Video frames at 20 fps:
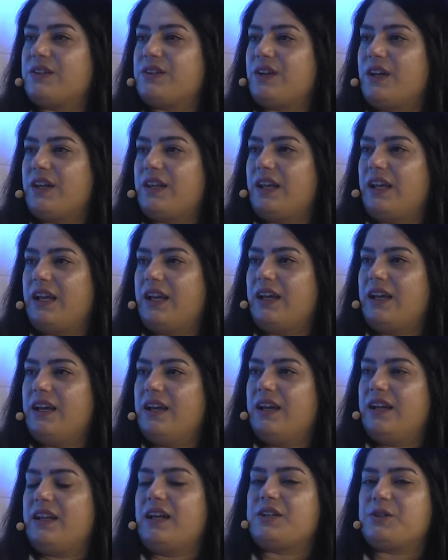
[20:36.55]
So I think
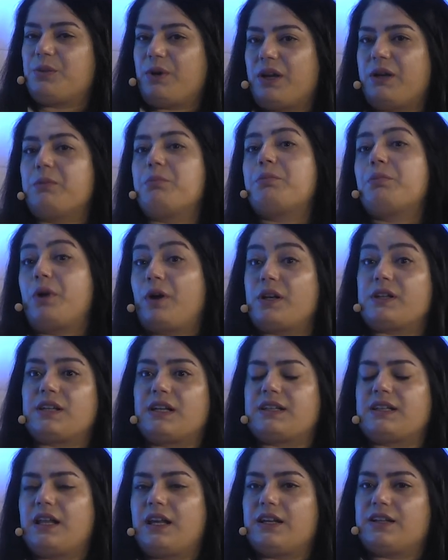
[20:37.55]
that's why products
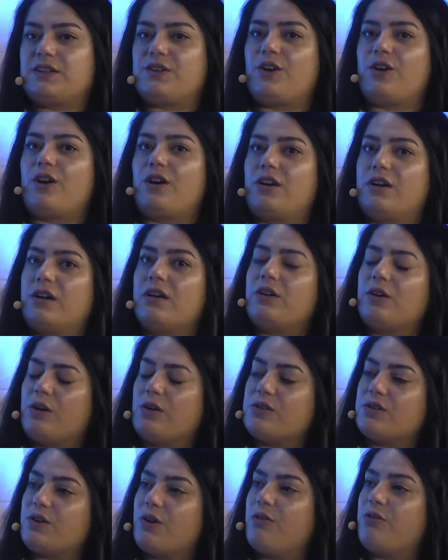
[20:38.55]
like SelectStar grow
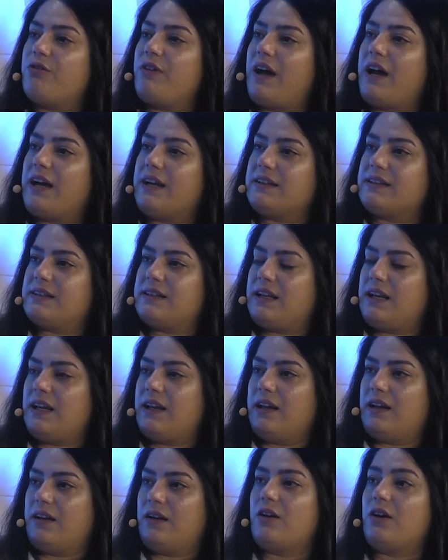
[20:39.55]
so fast
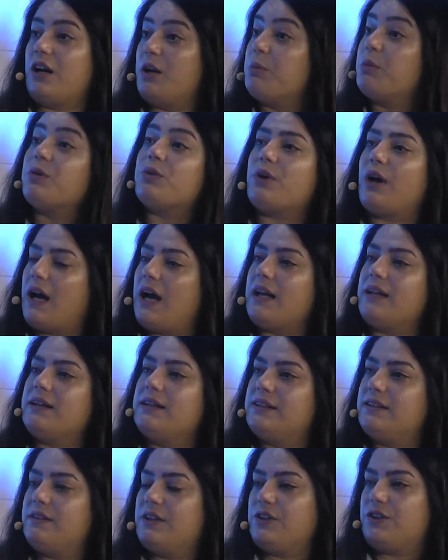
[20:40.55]
and are able to add
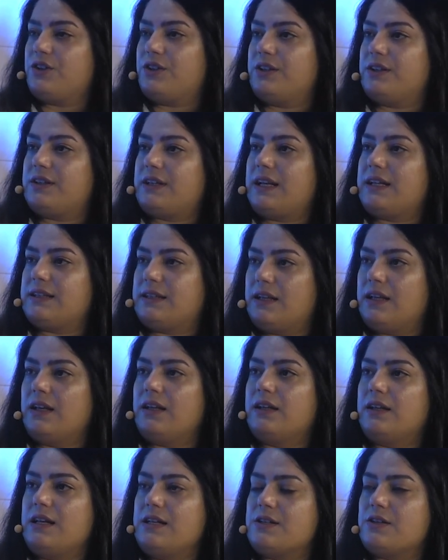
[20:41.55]
these features as the
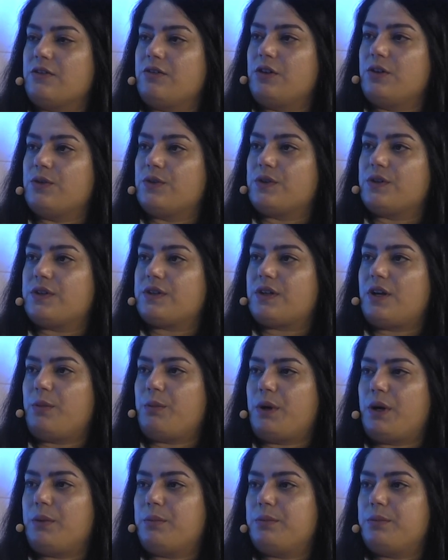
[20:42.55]
needs of users come up.